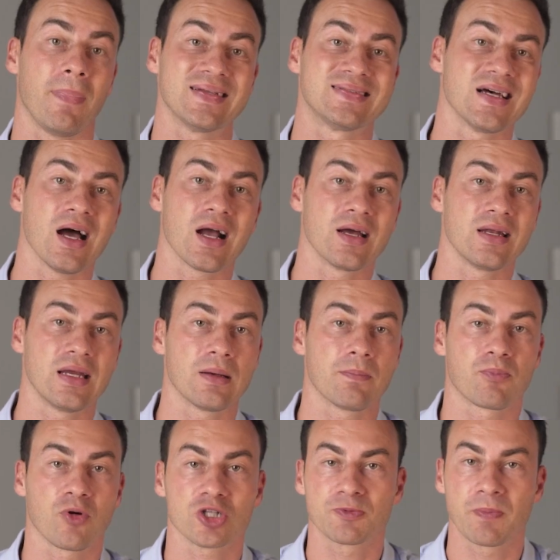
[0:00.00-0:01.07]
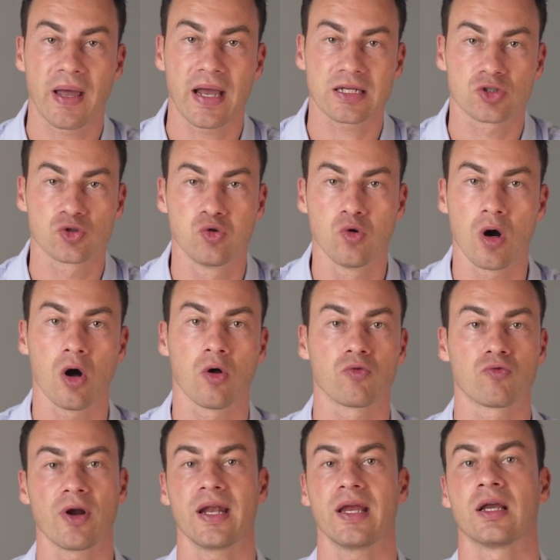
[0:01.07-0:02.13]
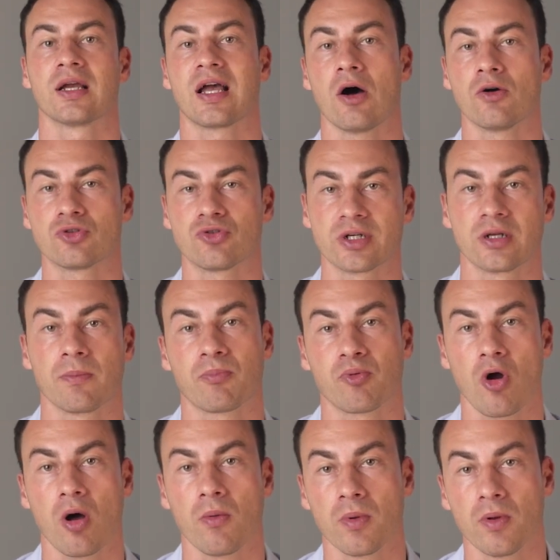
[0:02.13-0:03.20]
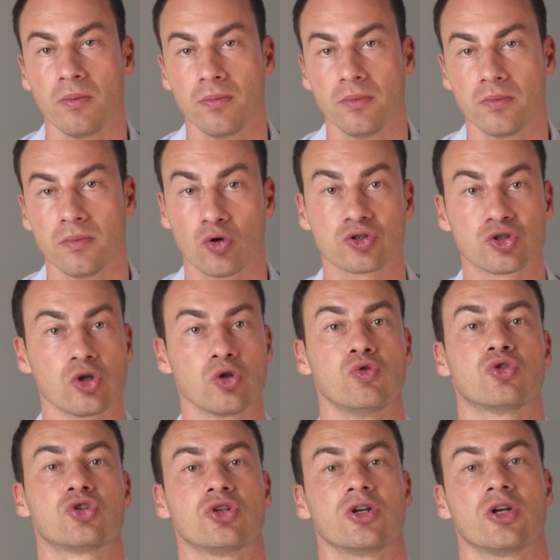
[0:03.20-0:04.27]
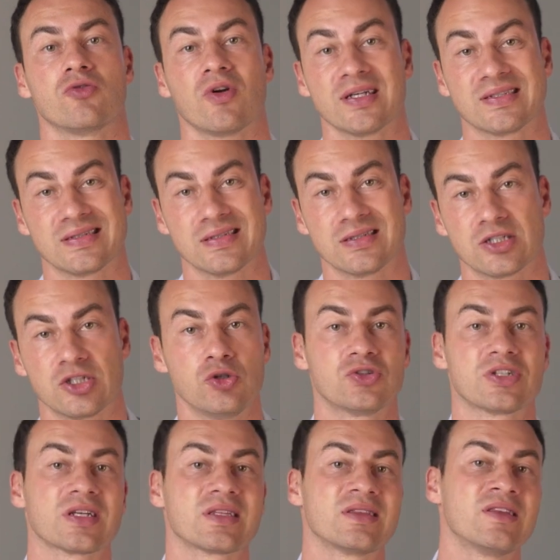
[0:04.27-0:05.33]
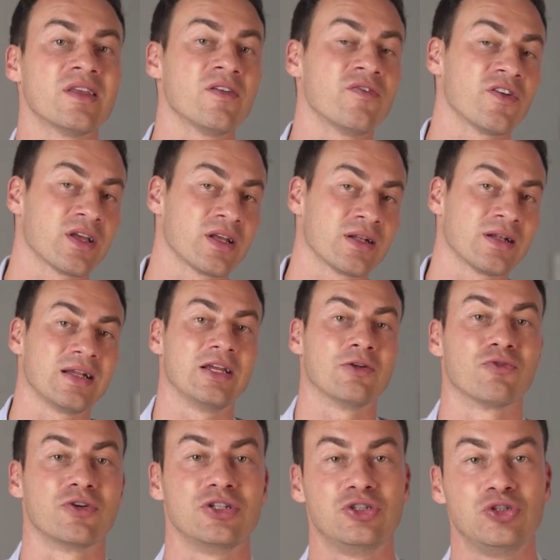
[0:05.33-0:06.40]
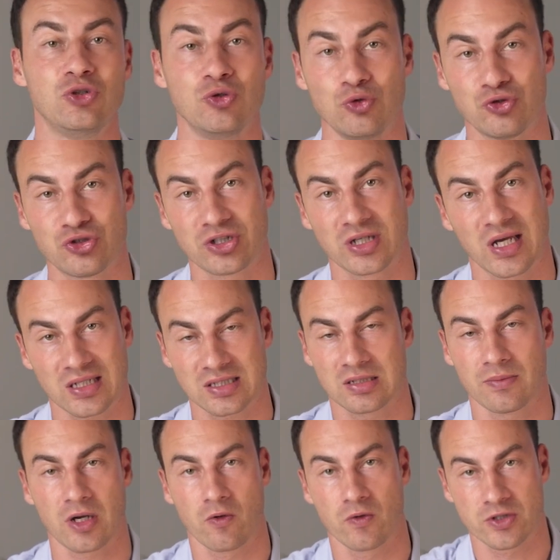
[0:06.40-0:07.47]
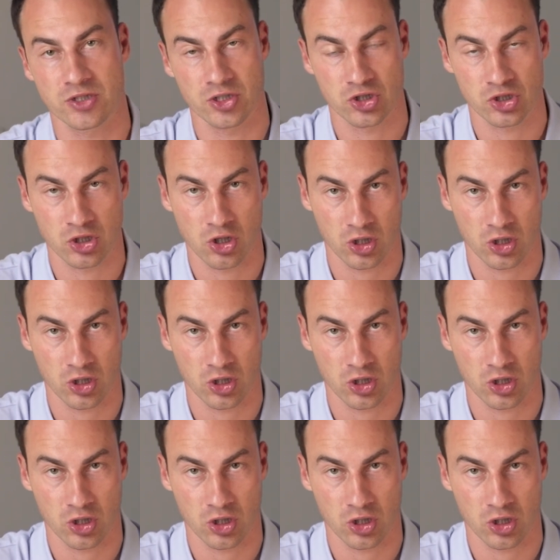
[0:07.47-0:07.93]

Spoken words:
By targeting prospects who are already encountering the problem your solution addresses, you significantly reduce customer acquisition